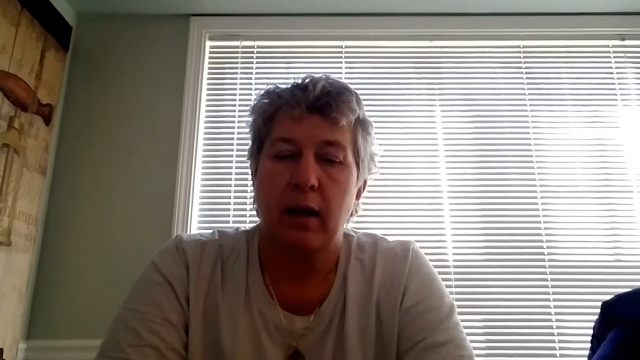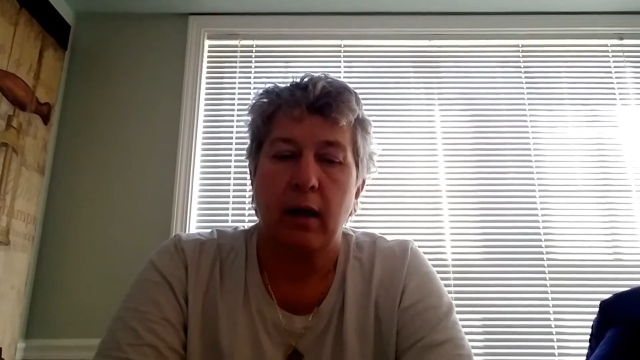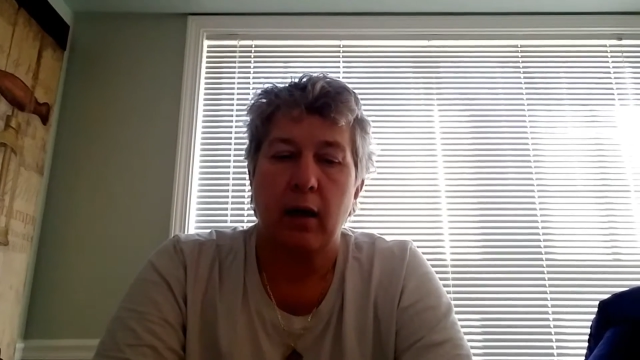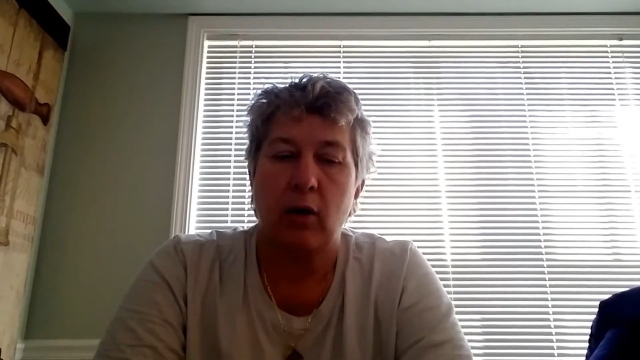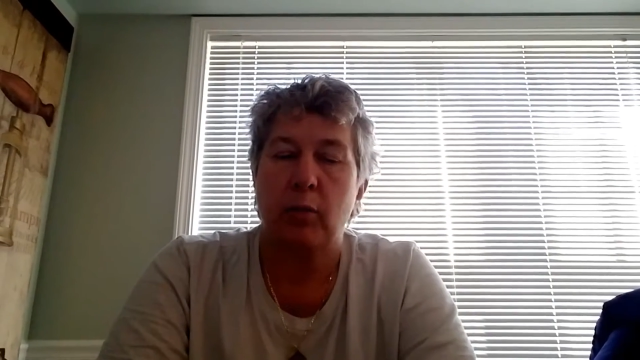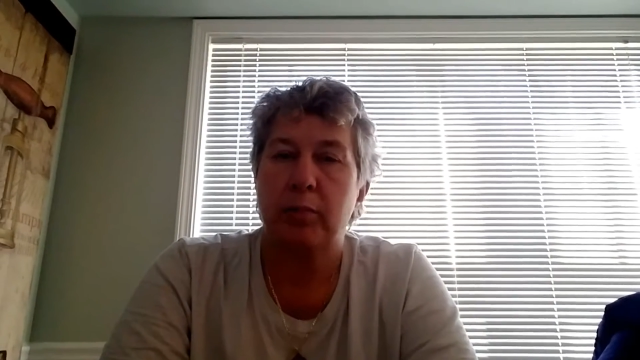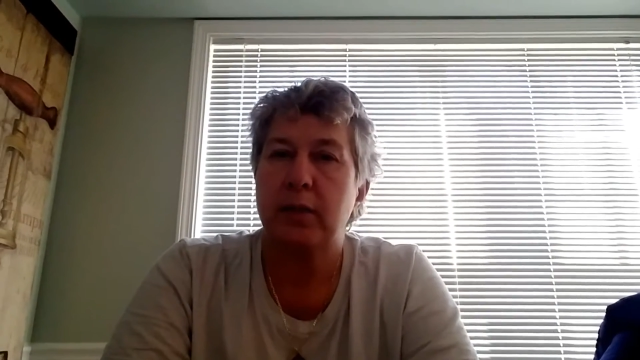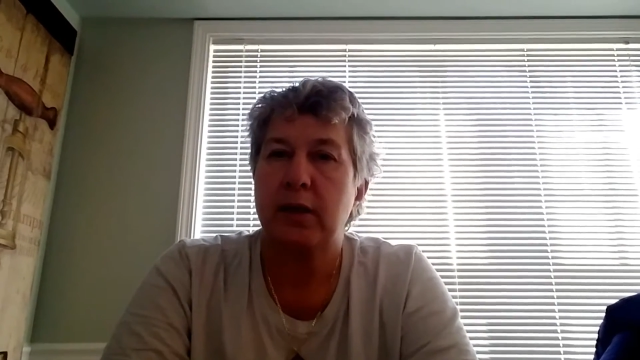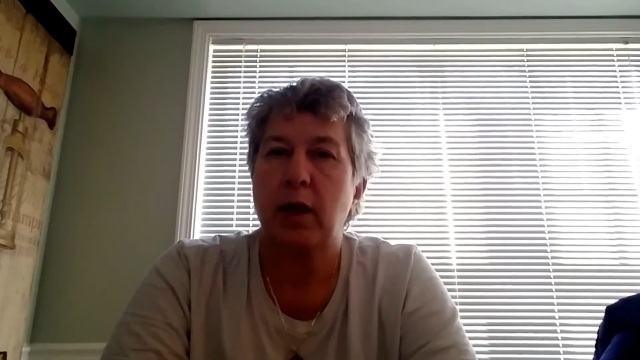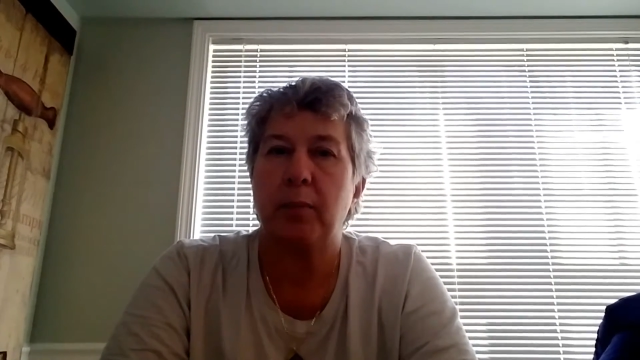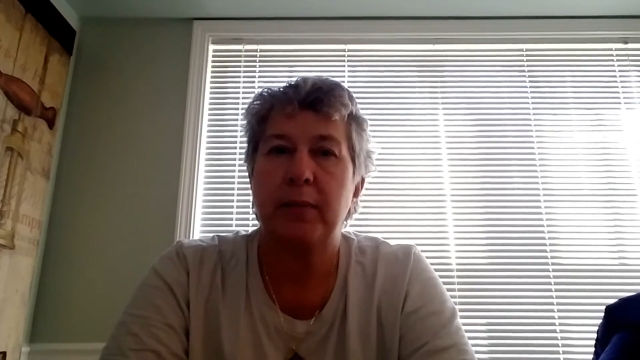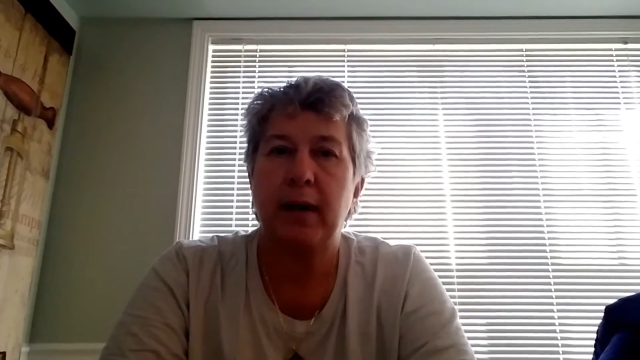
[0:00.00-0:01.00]
I hope this
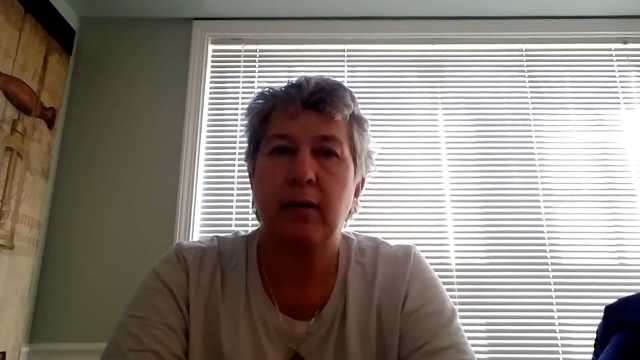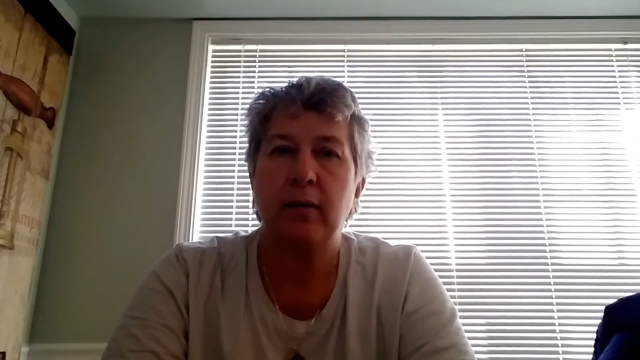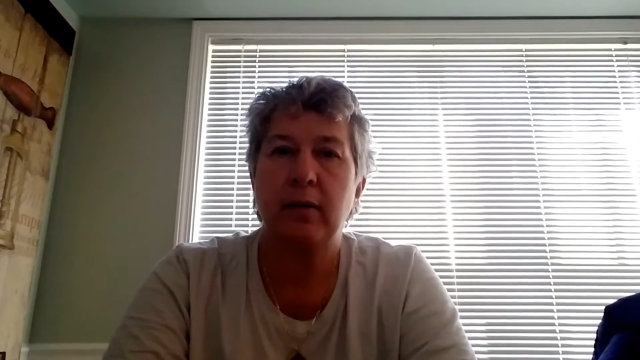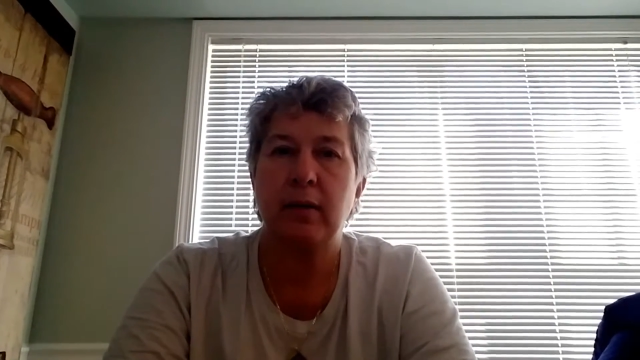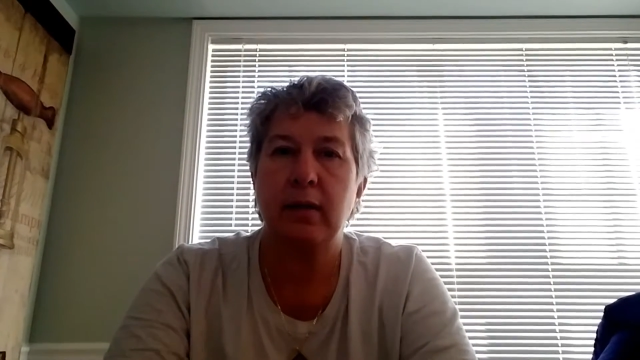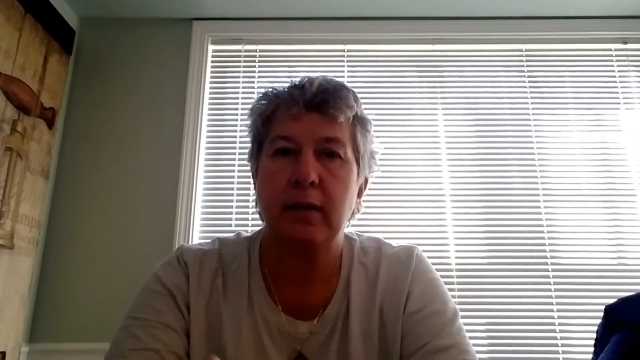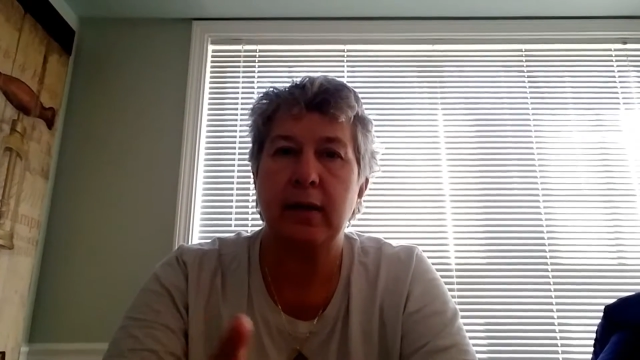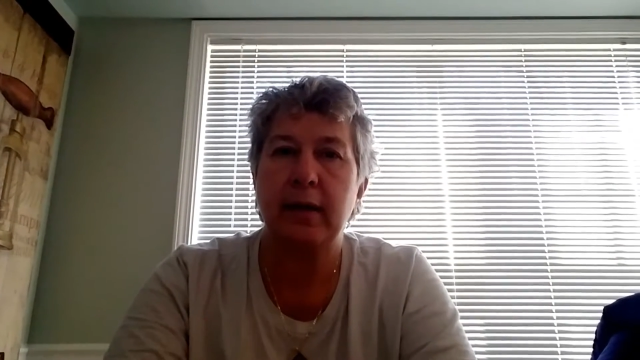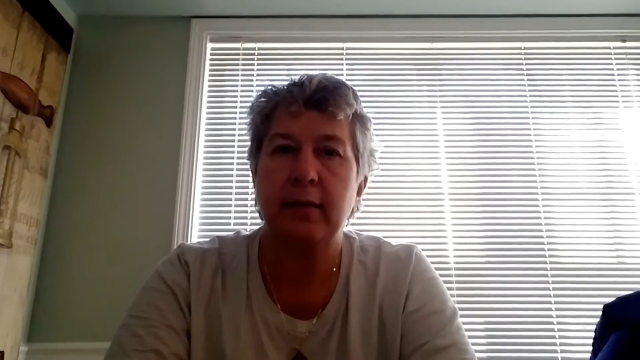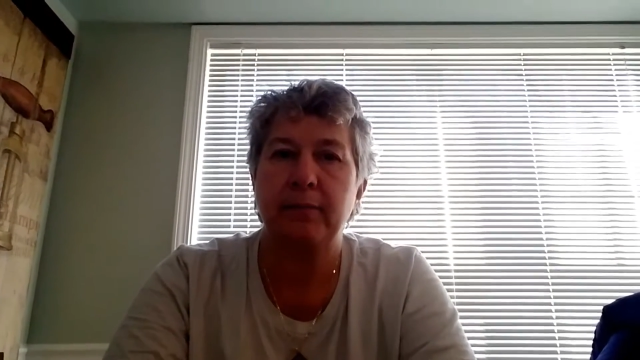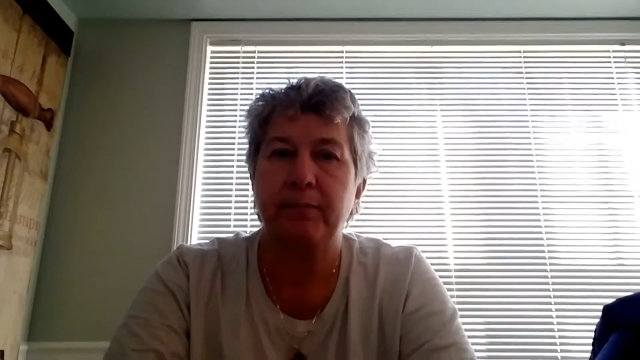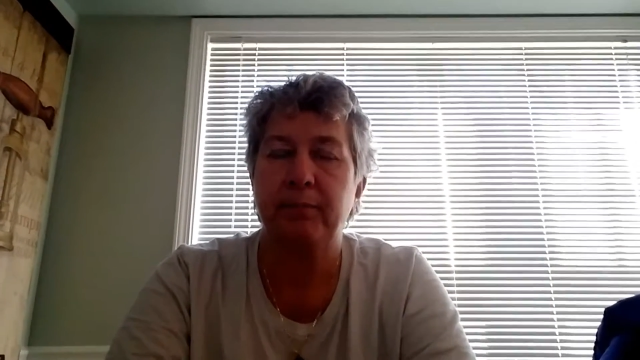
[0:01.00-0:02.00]
helped out, and
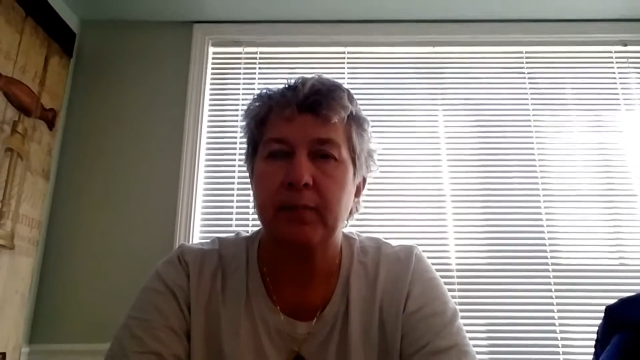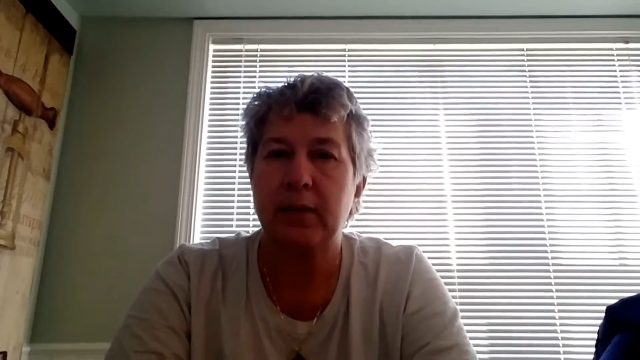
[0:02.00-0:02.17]
again,